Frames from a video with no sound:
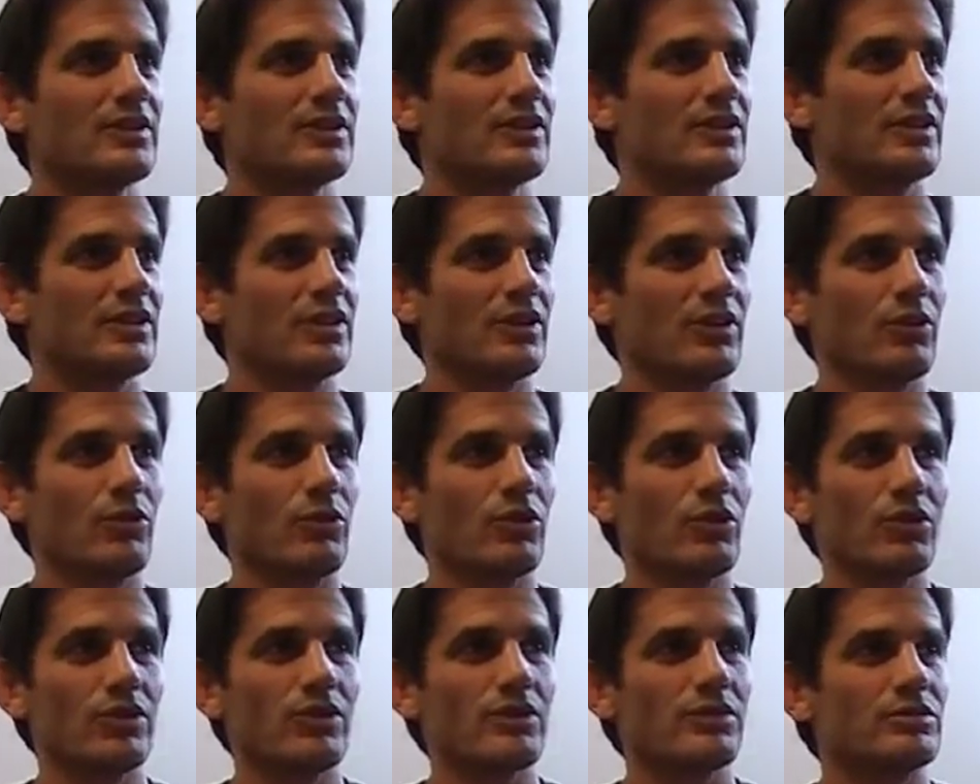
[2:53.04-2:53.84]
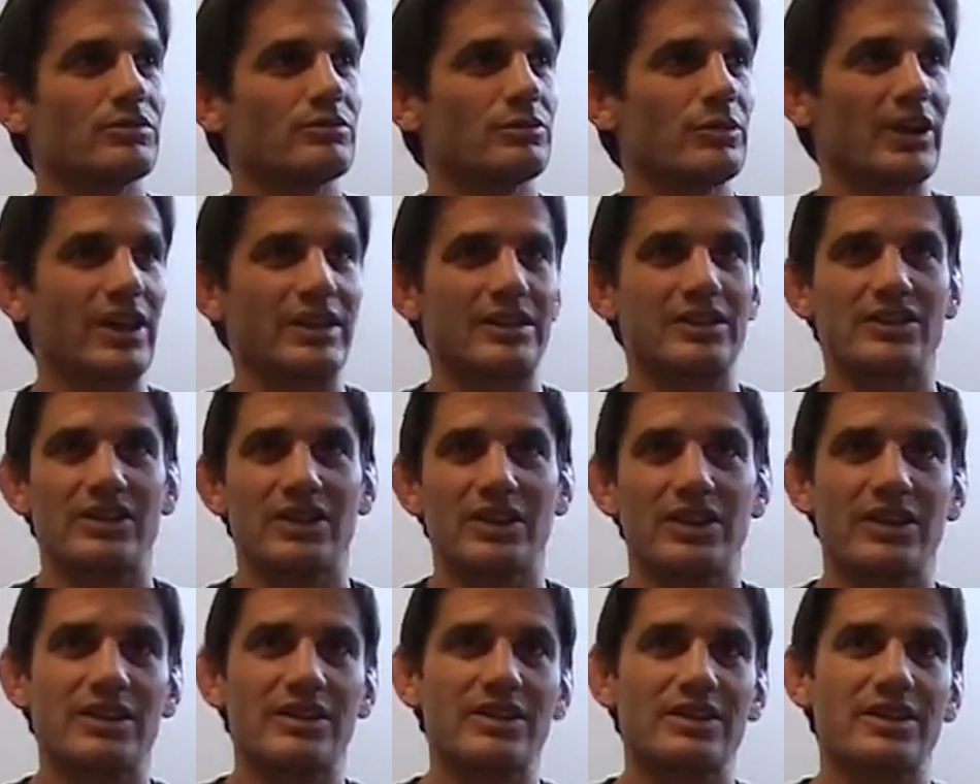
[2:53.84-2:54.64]
you know, we got the
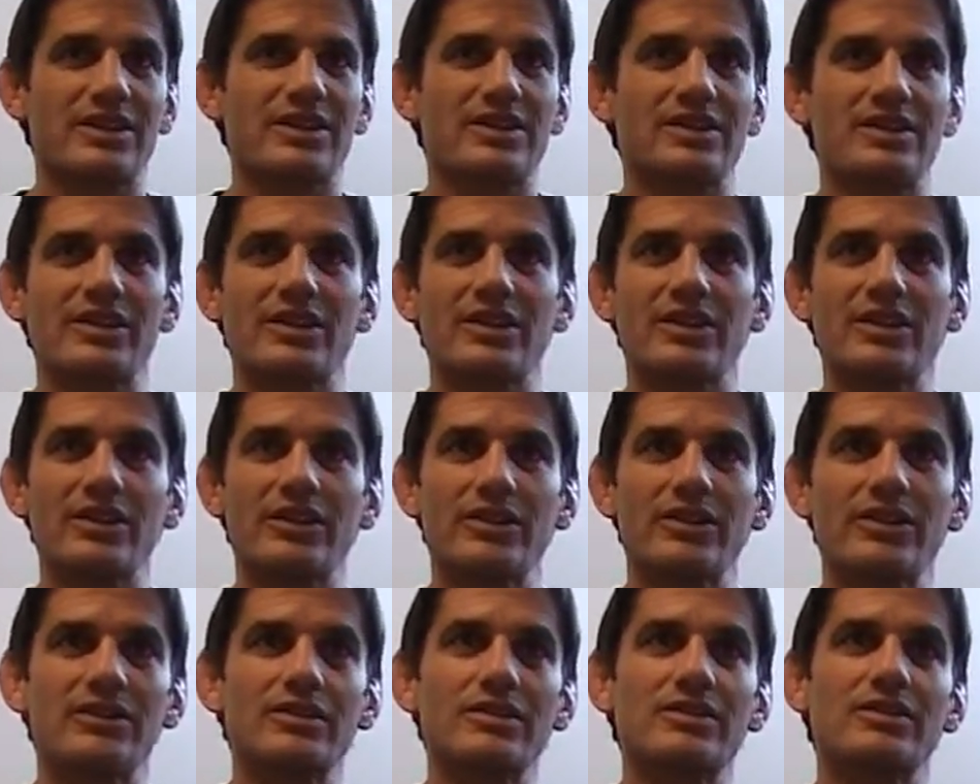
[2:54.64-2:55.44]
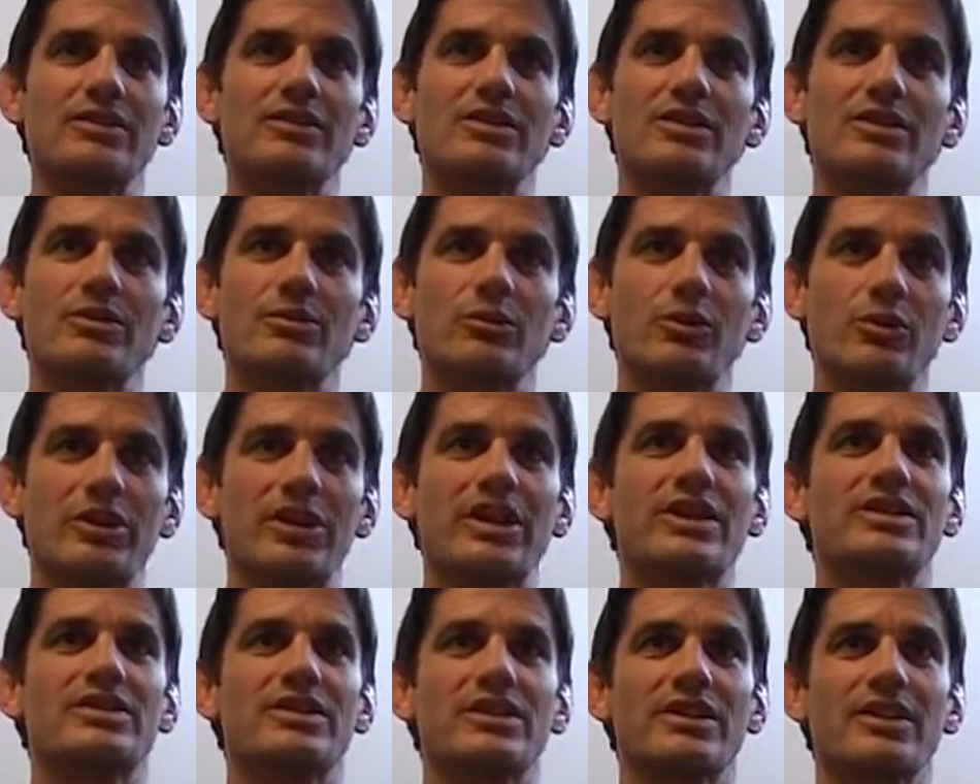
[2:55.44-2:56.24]
Sunkist kids here, and we'll
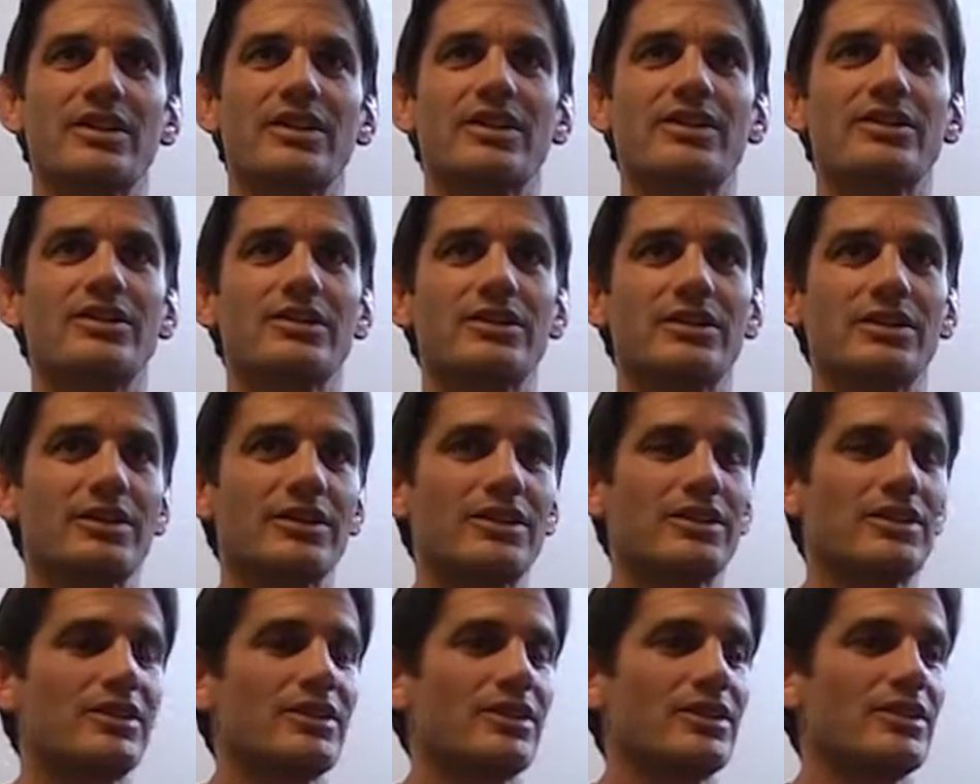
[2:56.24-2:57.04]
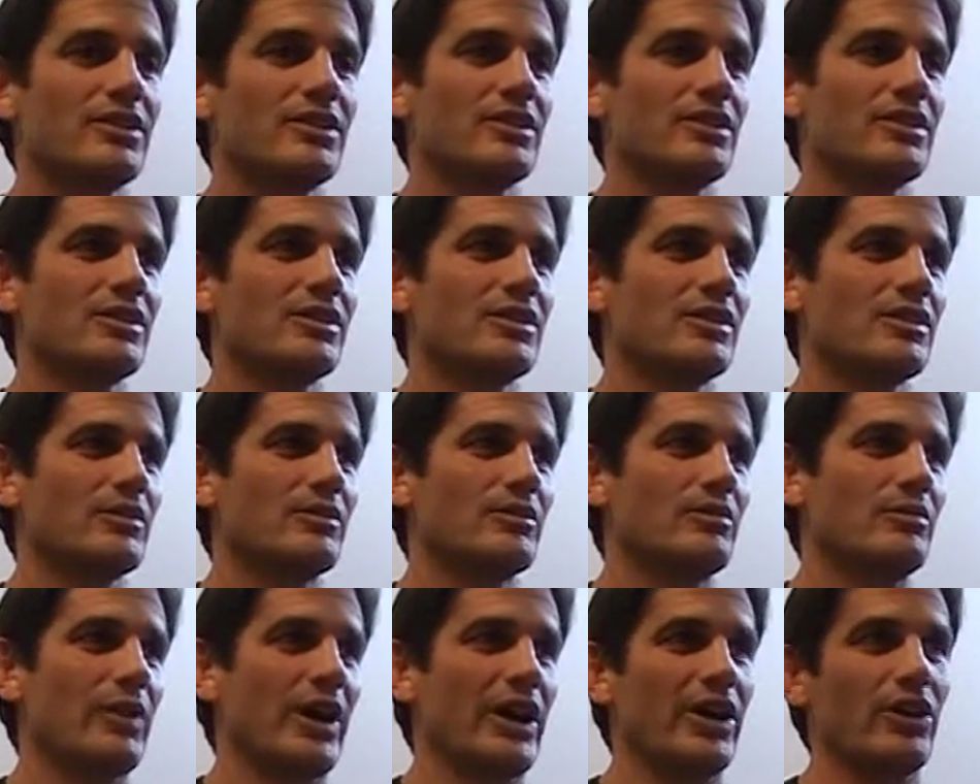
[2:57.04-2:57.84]
get you there. And
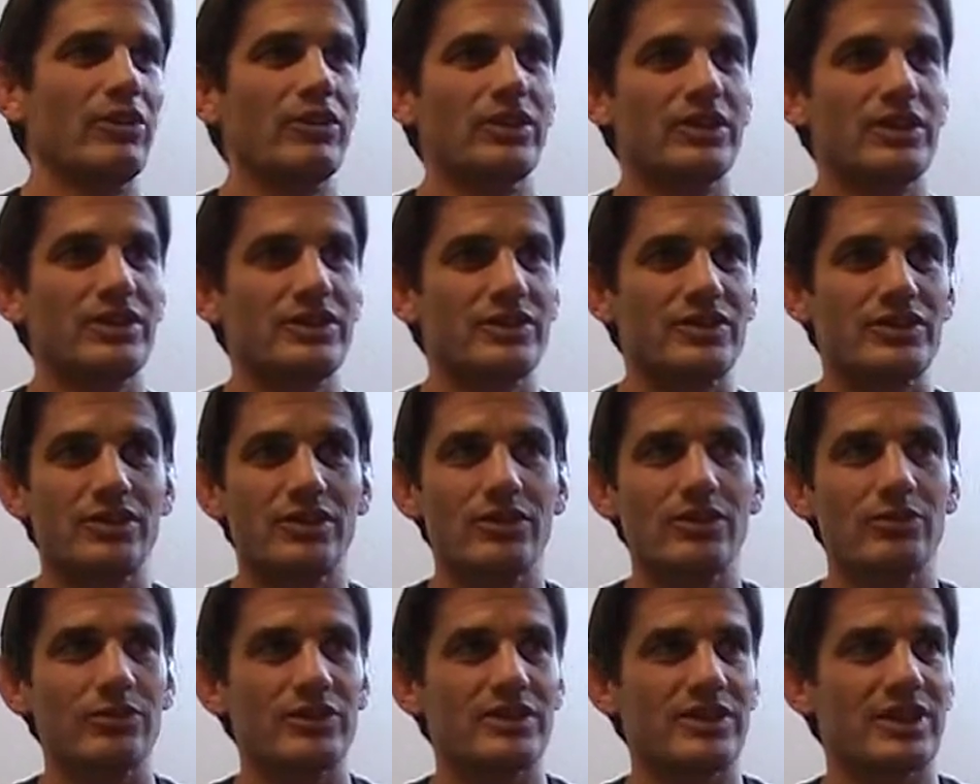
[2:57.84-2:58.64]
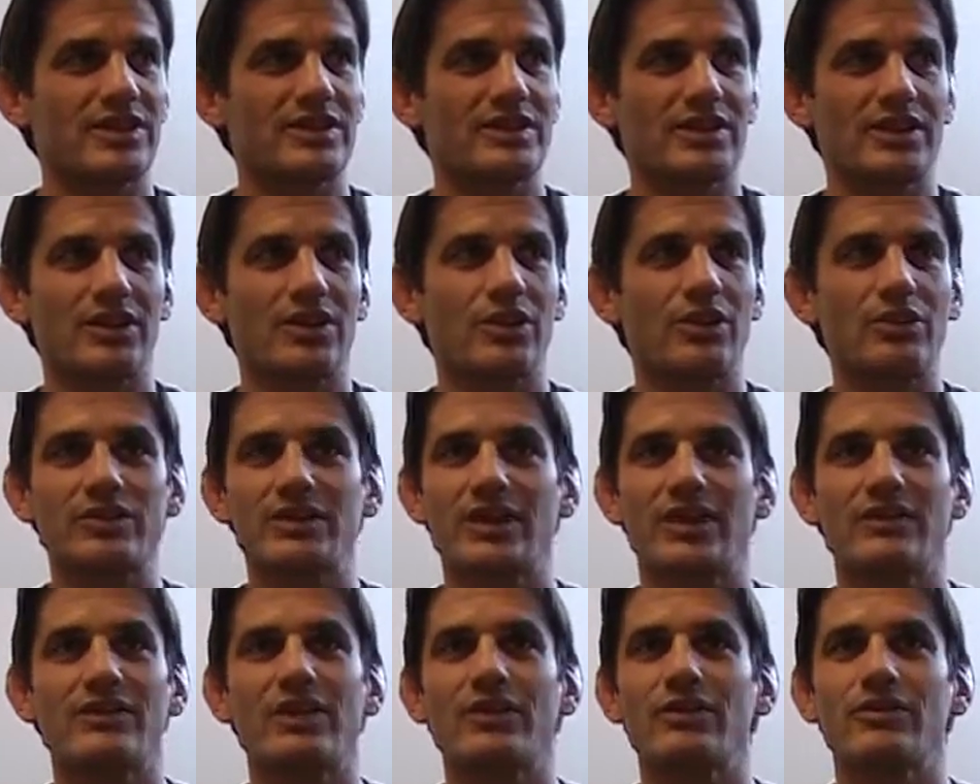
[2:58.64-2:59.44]
my only concern was, I said, Coach,
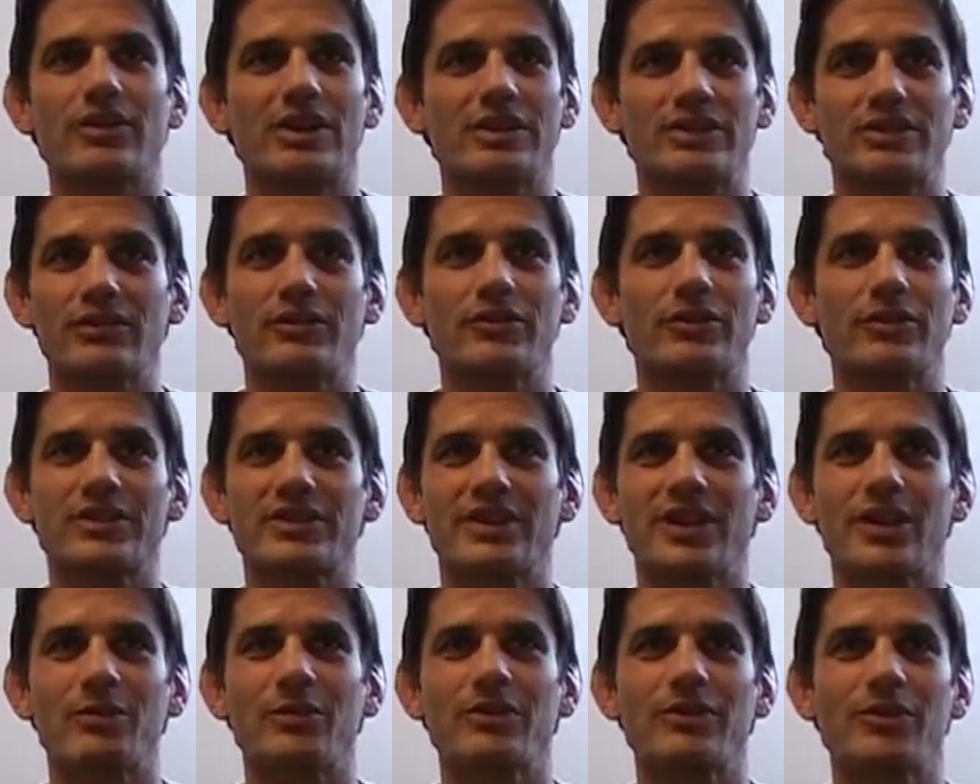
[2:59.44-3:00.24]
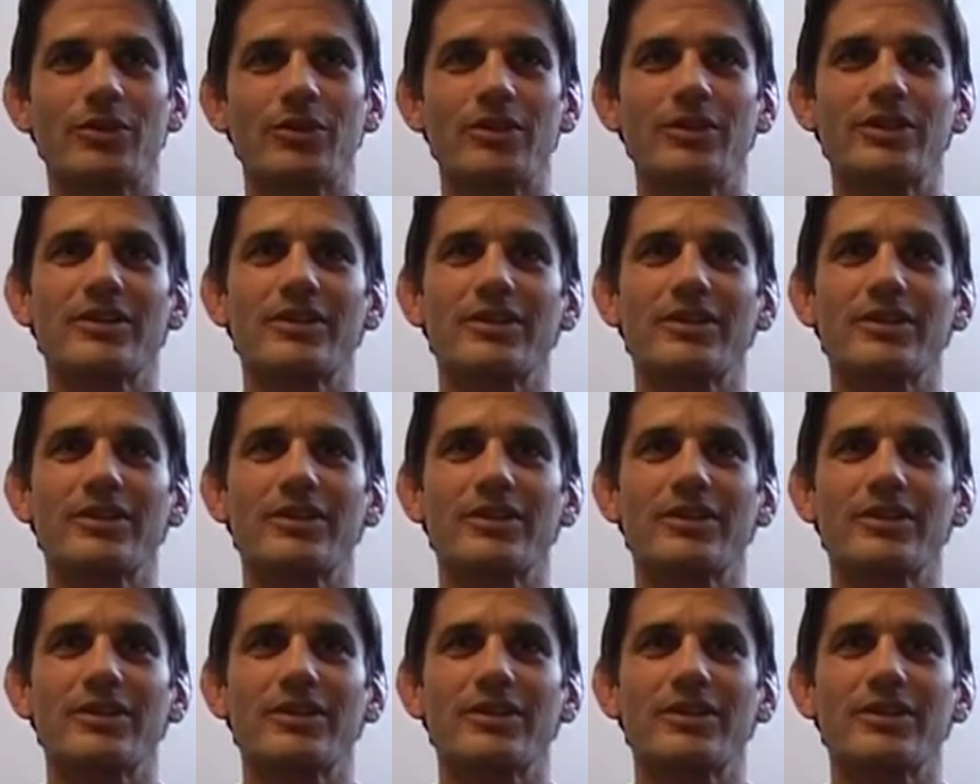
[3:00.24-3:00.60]
I've never wrestled freestyle before.